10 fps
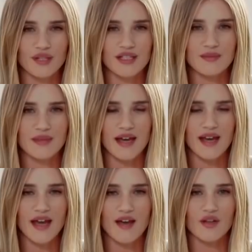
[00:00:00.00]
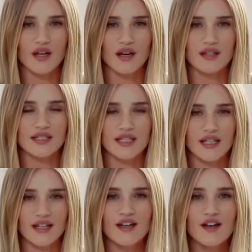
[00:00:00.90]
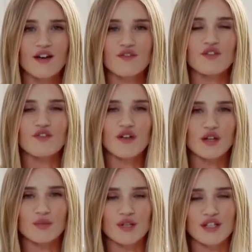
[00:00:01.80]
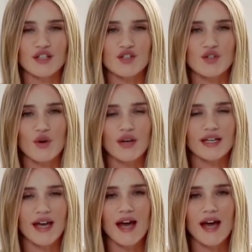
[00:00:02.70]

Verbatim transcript: brings me that everlasting fulfillment and joy and